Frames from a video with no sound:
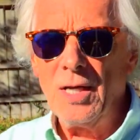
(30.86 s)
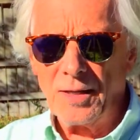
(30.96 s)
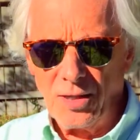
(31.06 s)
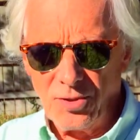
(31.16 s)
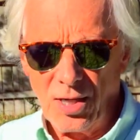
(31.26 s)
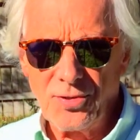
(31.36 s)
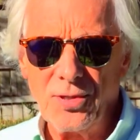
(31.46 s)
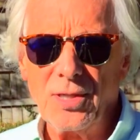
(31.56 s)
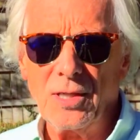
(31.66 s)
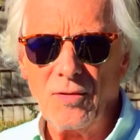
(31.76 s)

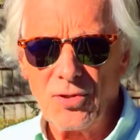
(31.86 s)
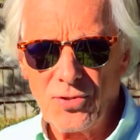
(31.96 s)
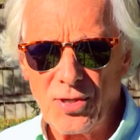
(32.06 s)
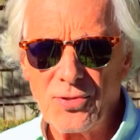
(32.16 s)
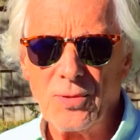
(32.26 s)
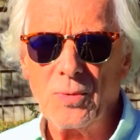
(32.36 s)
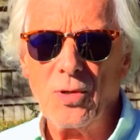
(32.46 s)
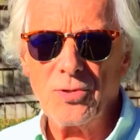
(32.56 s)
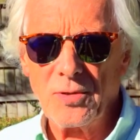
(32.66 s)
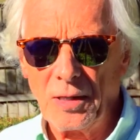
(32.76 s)
digested into the system,
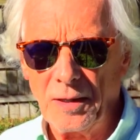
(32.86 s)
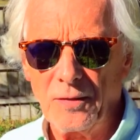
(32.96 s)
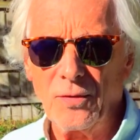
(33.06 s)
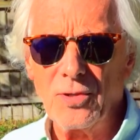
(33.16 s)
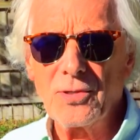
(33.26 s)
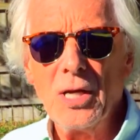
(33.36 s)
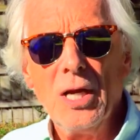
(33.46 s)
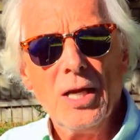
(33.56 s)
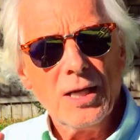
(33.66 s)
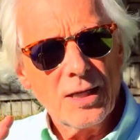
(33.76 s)
goes into the liver, it's
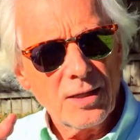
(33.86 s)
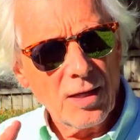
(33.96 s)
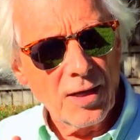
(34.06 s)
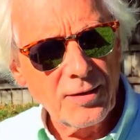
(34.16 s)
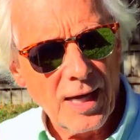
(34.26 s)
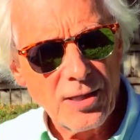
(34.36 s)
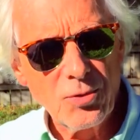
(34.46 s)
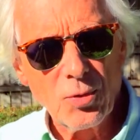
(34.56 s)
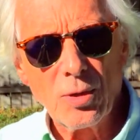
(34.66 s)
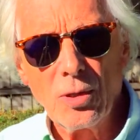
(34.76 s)

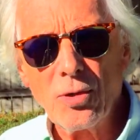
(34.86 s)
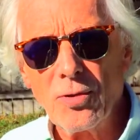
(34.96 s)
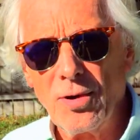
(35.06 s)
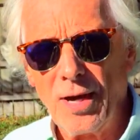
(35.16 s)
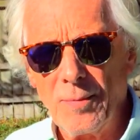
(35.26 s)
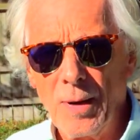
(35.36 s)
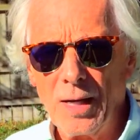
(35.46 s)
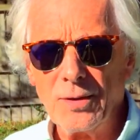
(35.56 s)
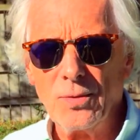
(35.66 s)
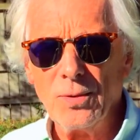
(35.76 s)
attached to a glucuronide
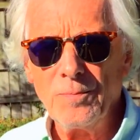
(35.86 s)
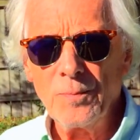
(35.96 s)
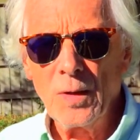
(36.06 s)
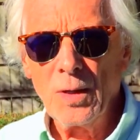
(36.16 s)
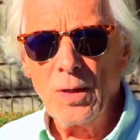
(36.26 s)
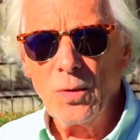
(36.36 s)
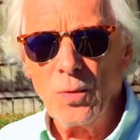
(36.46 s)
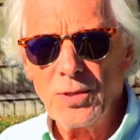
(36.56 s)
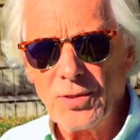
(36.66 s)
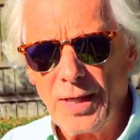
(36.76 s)
molecule,
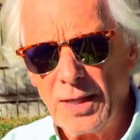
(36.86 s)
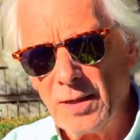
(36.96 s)
which then